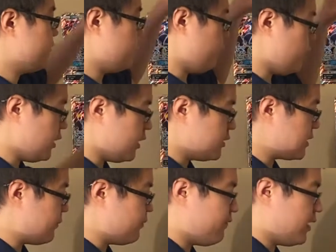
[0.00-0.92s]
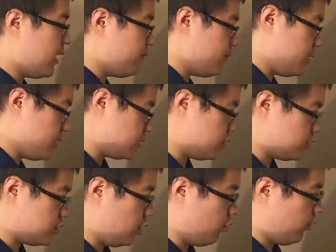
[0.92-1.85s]
We didn't simplify it because
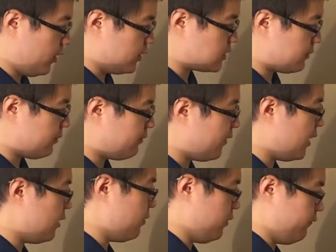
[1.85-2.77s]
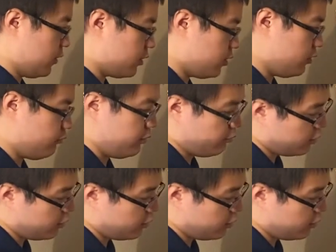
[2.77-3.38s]
there's no way to simplify it, but if we could,